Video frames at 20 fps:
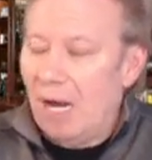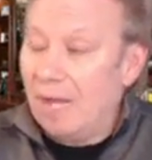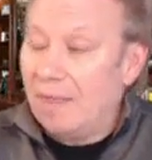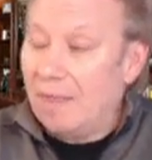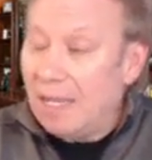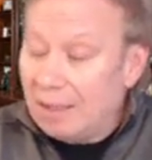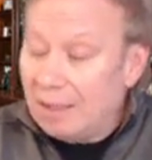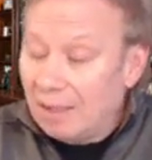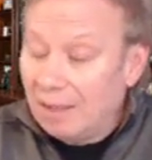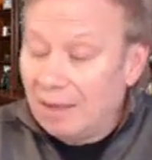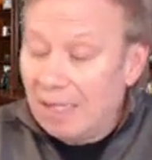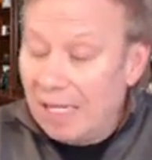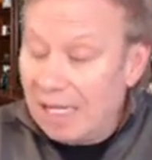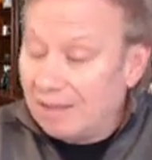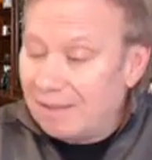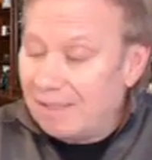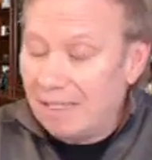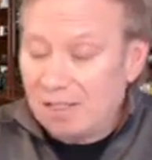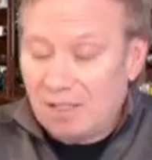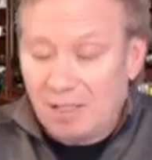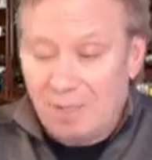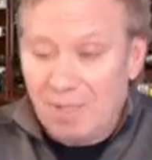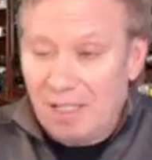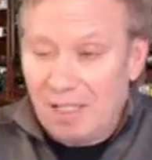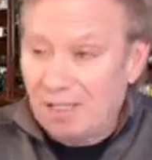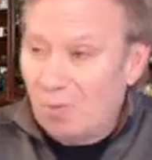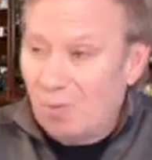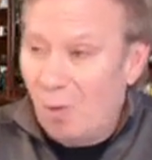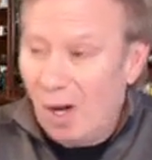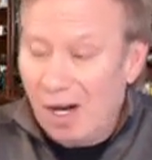I think the latest estimate
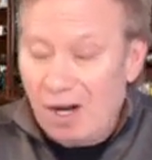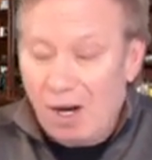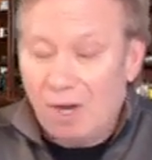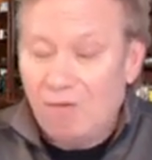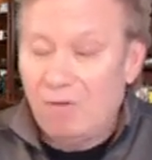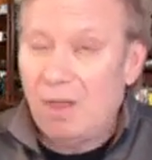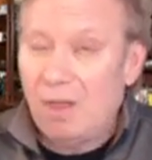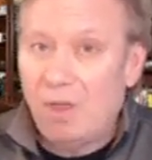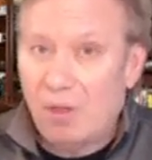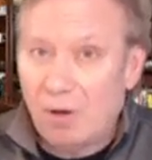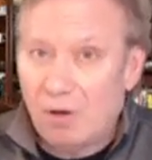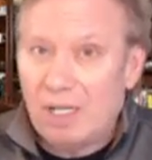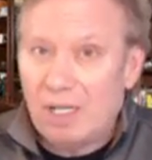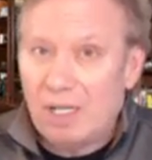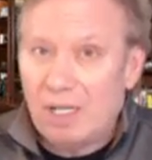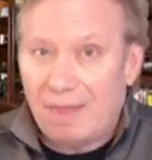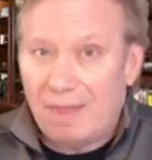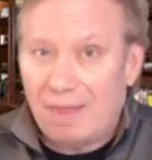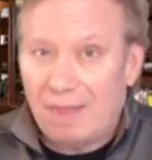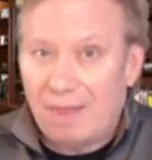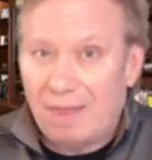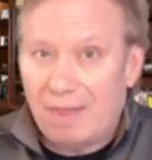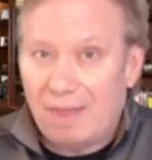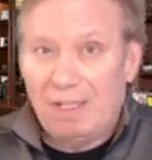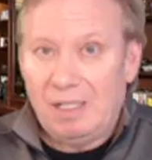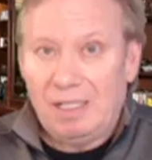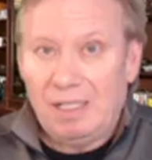is 130,000